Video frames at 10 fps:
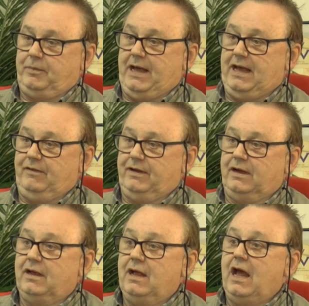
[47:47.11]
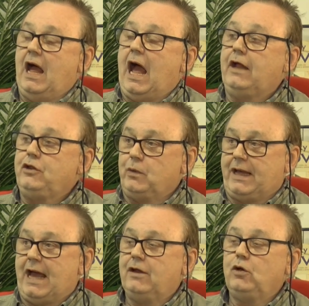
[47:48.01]
behaviour. Yeah, specifically.
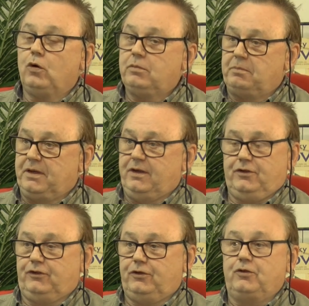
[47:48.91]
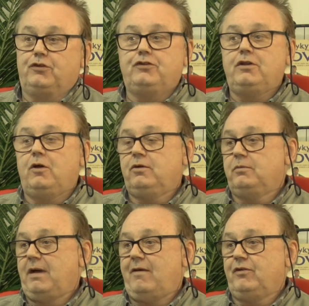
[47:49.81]
And you cannot mm. compare the two. There's no
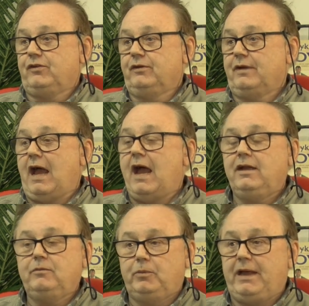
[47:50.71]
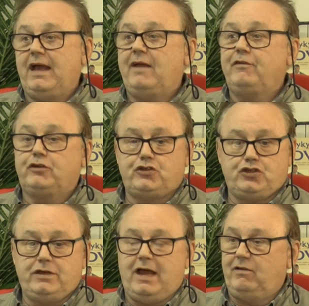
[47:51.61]
comparison. No, Animal no. behaviour is a
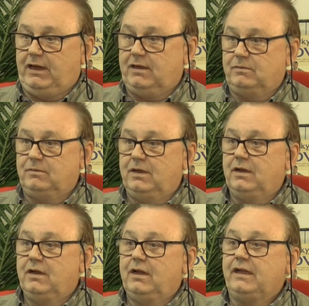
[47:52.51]
generic. Mm. Mm.